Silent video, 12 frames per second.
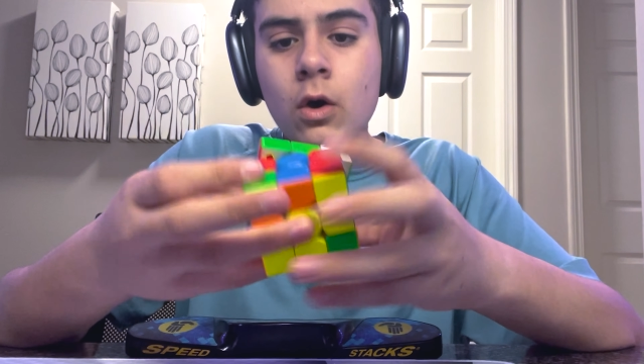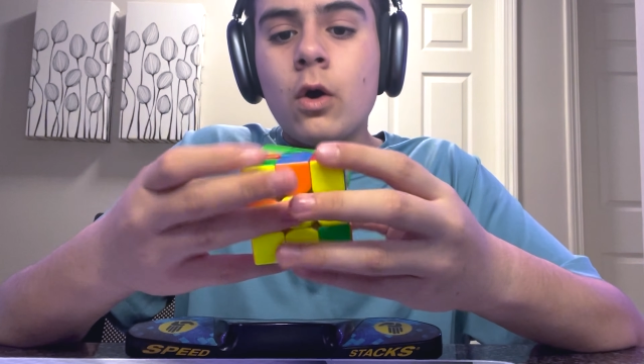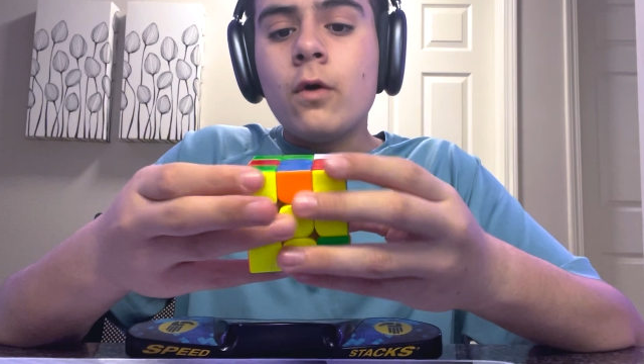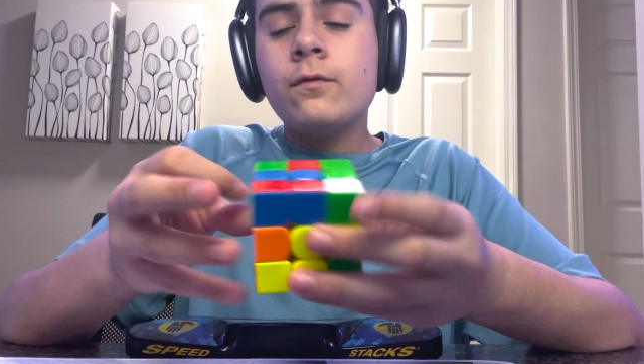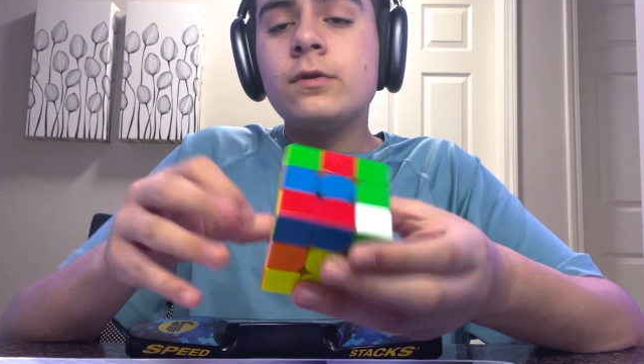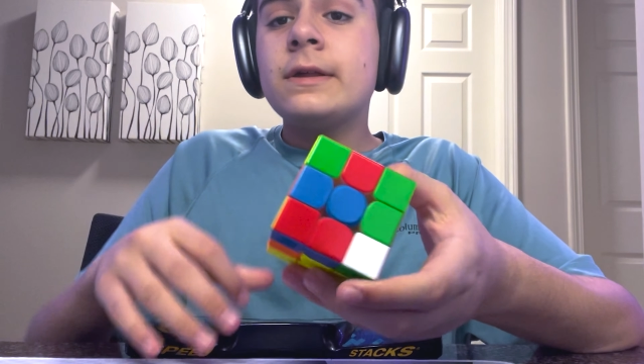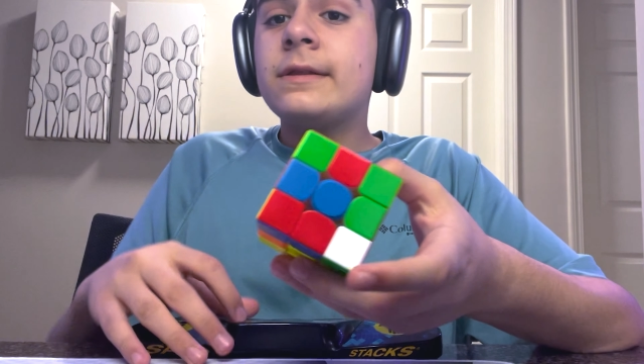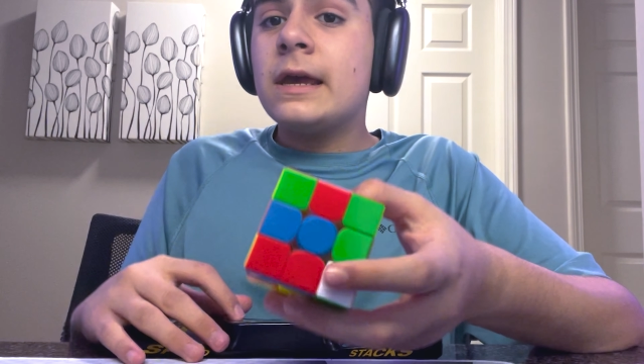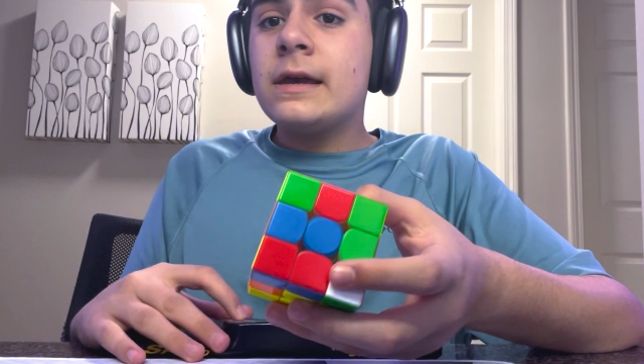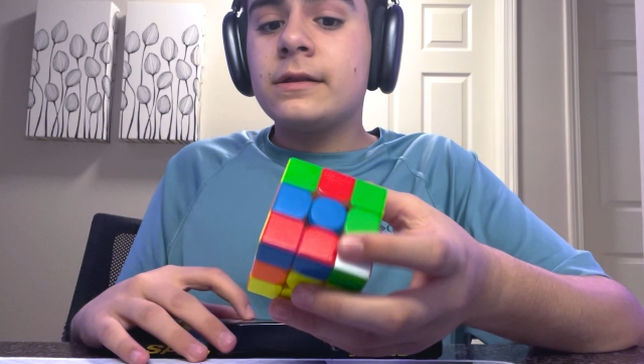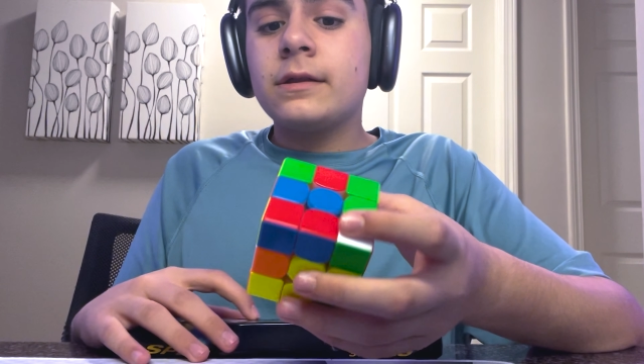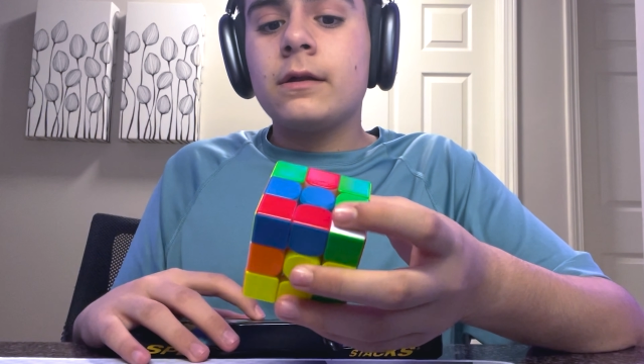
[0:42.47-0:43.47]
Hopefully it
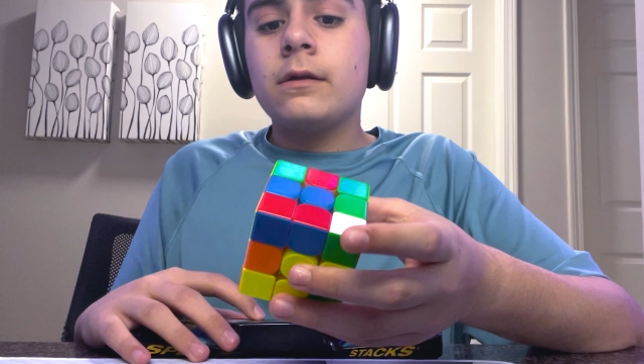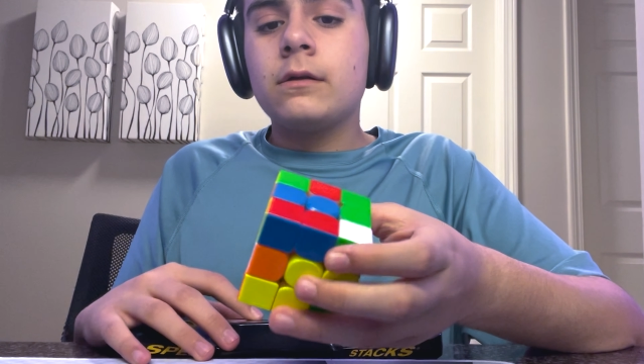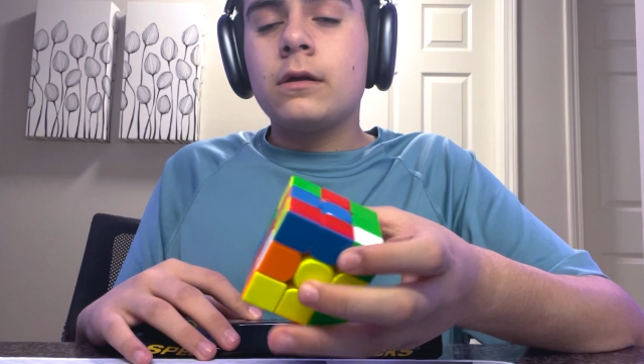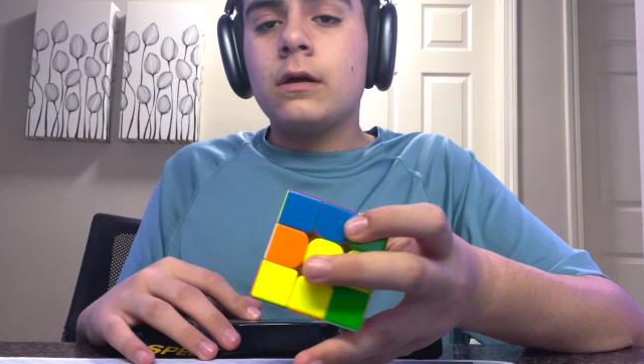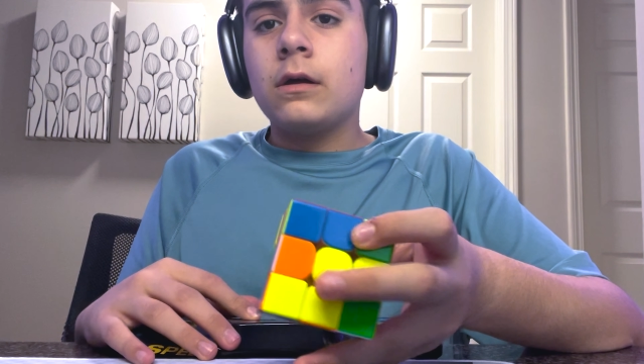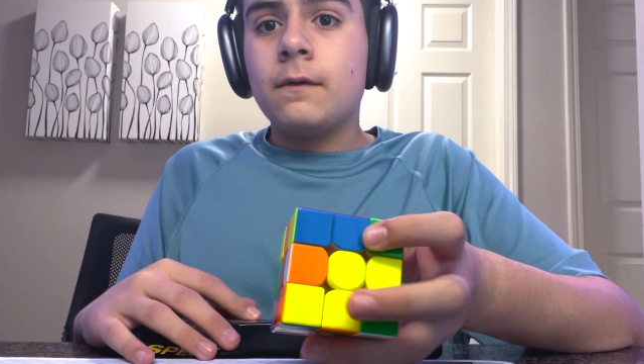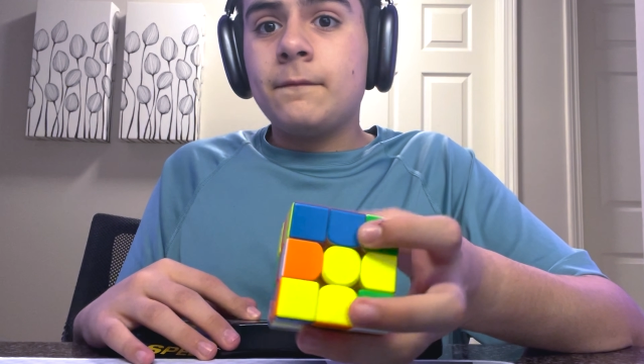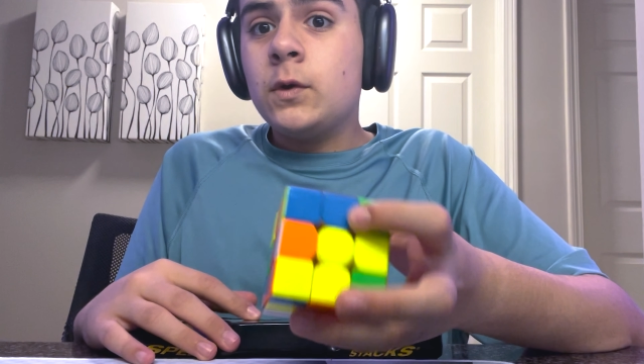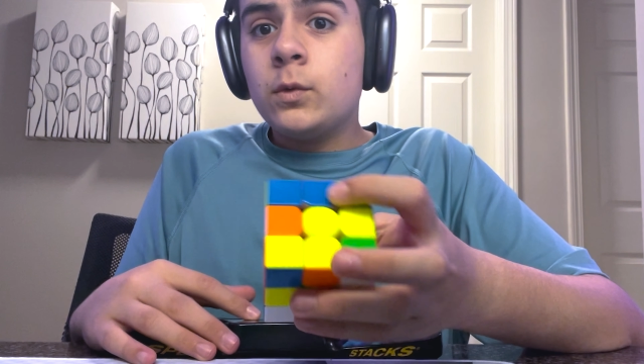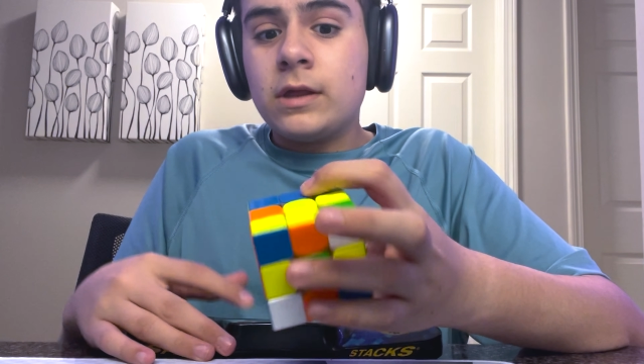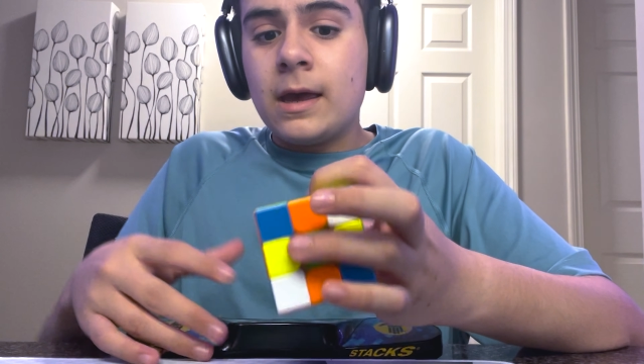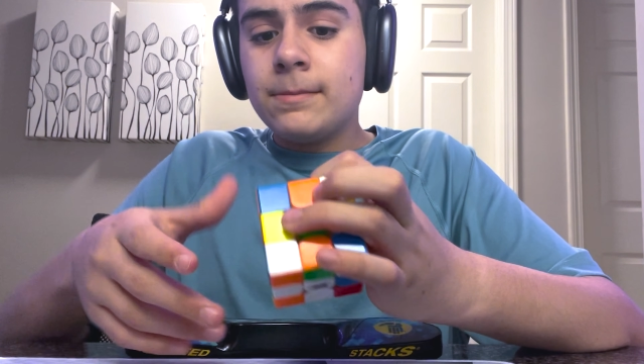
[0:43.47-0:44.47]
takes uh, a few
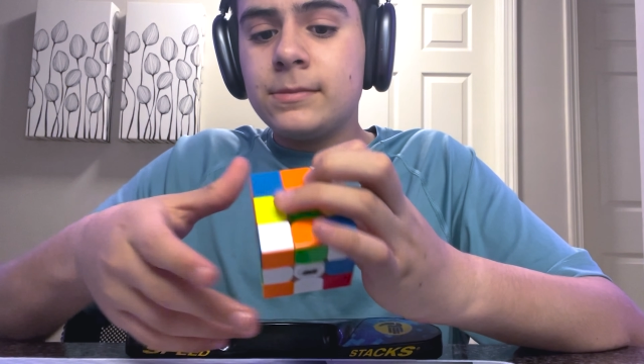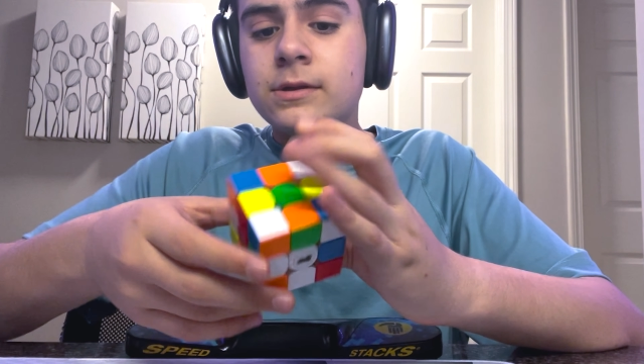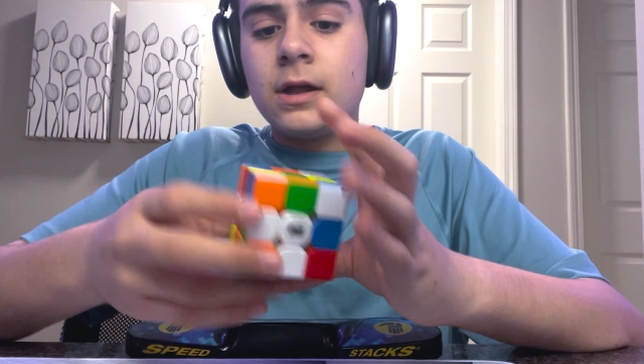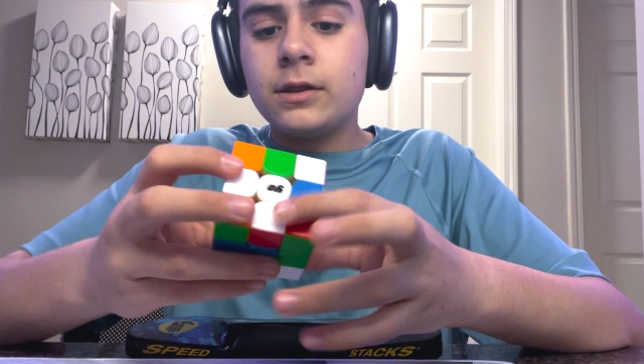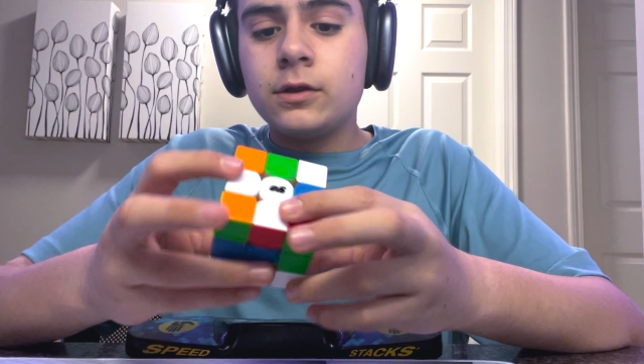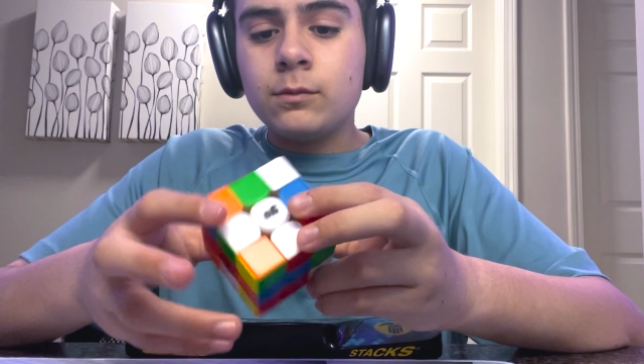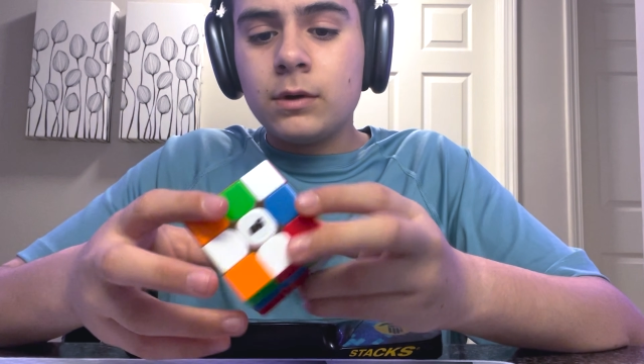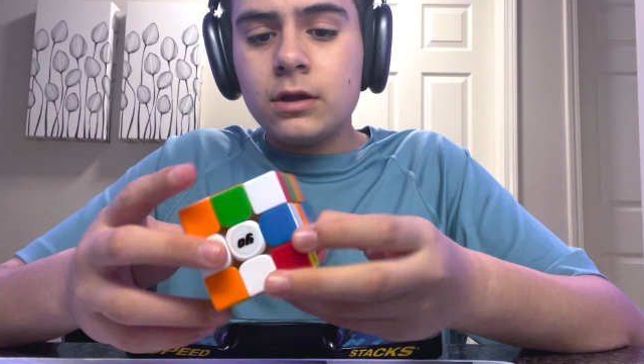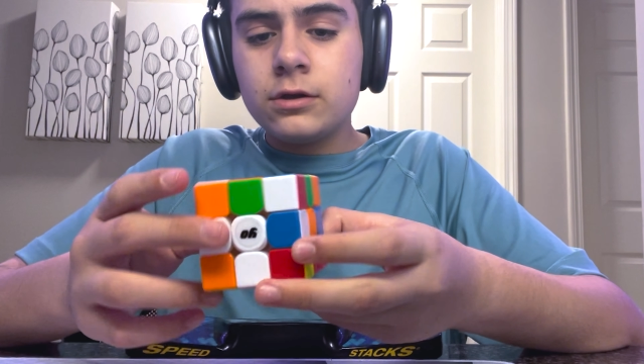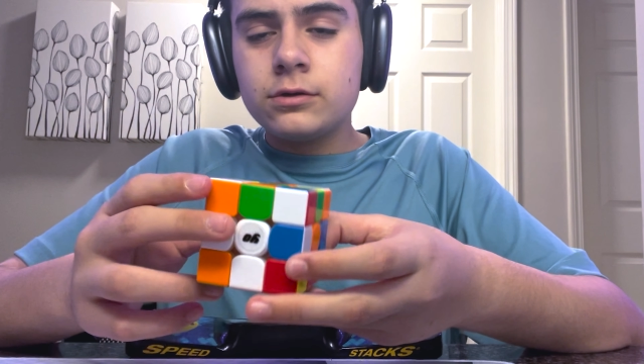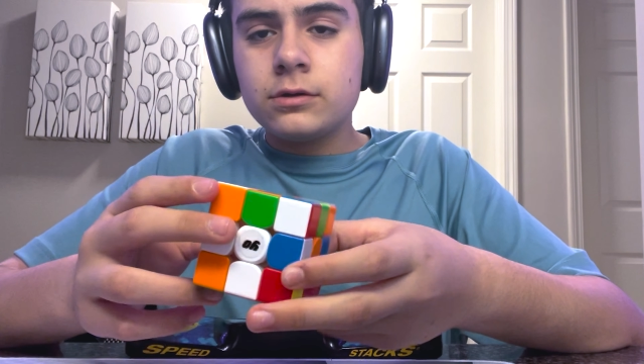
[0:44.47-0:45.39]
attempts, not too much.